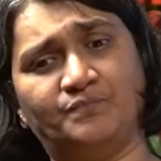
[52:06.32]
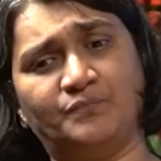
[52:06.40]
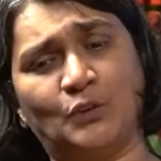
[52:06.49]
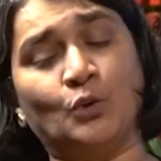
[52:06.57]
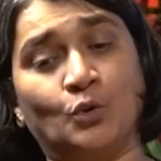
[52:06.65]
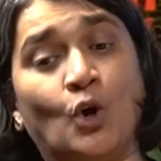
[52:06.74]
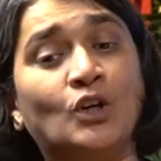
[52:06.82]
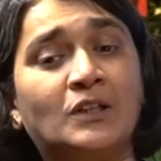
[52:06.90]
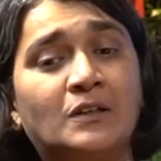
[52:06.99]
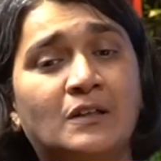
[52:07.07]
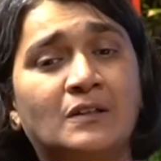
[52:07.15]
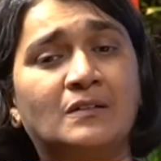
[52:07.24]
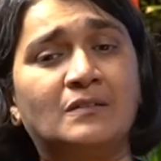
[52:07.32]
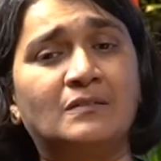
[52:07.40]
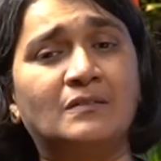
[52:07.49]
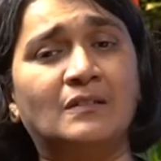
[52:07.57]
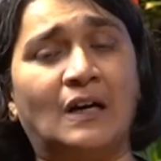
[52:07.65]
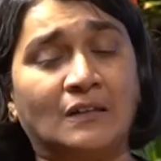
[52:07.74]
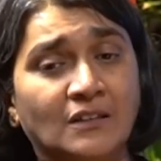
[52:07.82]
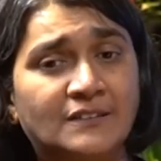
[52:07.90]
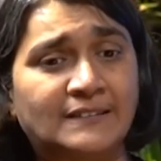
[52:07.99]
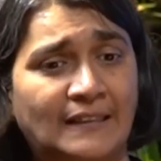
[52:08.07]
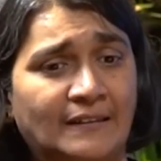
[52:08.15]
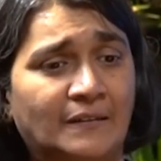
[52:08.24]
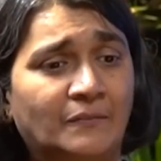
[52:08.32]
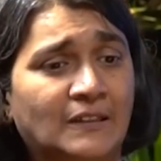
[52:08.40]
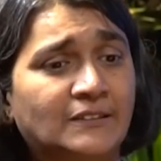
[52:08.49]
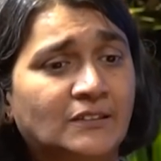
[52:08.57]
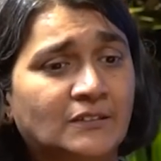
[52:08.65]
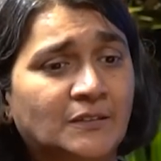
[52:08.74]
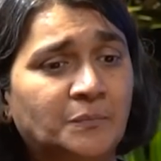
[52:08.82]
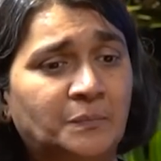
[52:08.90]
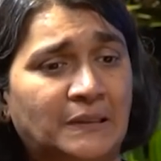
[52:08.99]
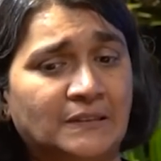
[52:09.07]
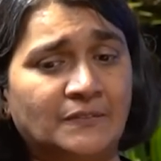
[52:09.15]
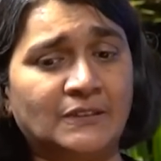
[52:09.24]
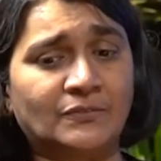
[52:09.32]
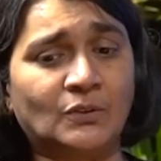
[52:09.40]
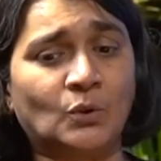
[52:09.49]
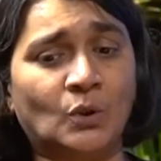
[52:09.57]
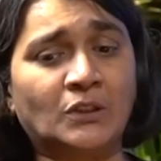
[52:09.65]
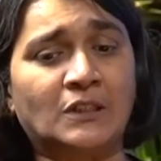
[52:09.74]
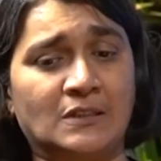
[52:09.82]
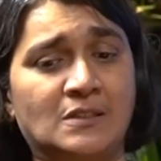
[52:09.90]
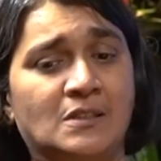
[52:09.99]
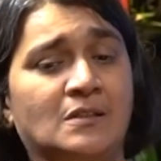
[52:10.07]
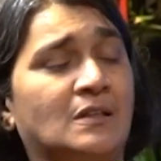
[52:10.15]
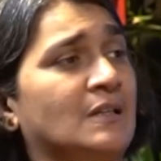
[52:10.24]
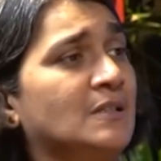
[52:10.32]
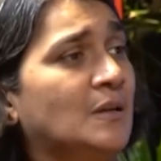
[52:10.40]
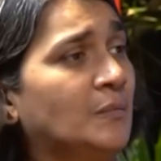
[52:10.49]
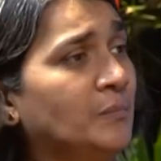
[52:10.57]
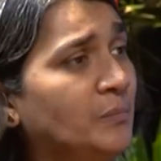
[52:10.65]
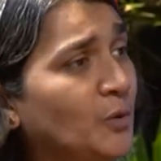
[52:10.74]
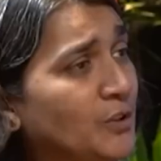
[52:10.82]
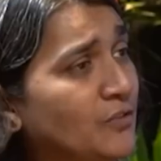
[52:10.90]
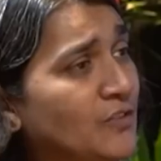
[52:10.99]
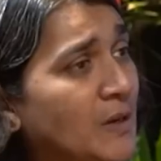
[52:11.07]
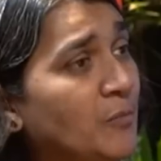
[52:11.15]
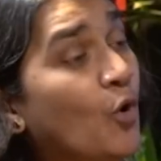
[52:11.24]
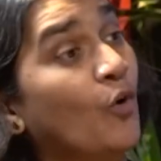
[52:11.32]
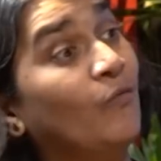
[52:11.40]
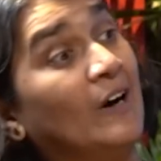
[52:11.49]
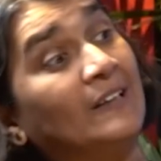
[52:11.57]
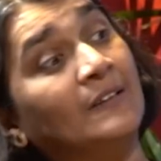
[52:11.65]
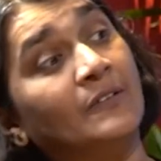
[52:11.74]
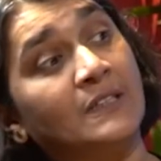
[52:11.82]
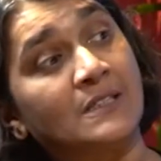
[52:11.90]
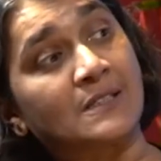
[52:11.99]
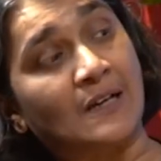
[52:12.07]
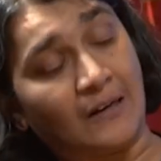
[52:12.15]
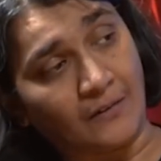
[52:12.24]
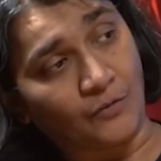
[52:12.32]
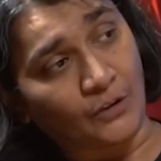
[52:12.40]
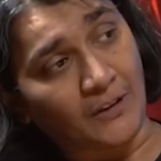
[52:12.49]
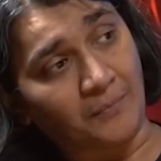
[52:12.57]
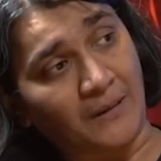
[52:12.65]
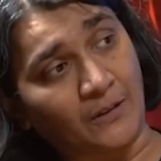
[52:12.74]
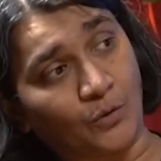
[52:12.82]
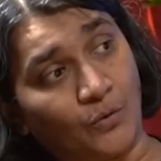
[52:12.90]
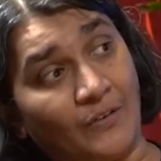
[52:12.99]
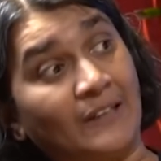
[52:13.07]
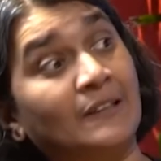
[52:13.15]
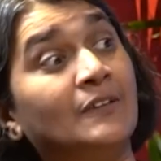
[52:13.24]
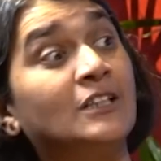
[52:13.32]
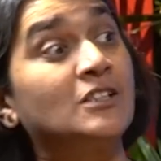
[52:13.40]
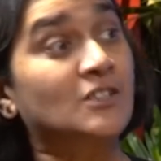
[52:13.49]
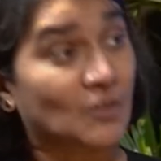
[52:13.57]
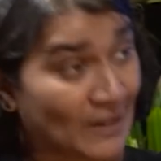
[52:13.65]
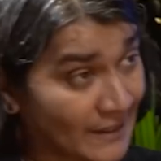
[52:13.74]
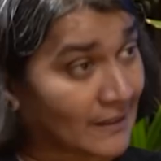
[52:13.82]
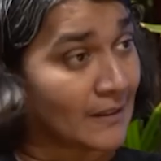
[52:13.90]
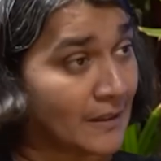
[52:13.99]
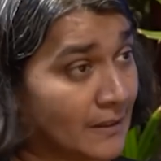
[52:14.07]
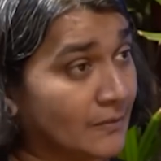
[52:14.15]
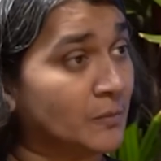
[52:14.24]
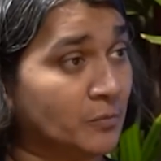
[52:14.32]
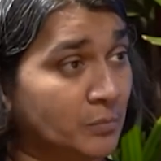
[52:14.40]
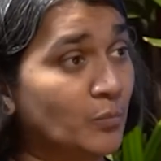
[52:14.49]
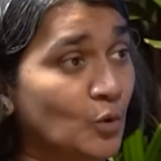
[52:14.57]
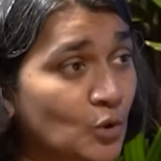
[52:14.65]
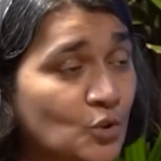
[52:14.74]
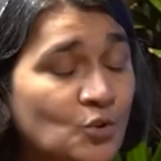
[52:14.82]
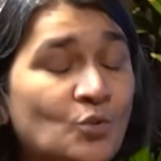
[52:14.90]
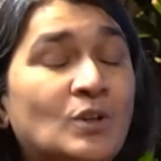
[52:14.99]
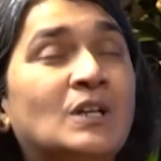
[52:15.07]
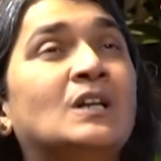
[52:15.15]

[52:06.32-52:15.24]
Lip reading: not understanding why certain pathways were not considered at some point of time, or why they were discarded for that matter, or why they were discredited even more so.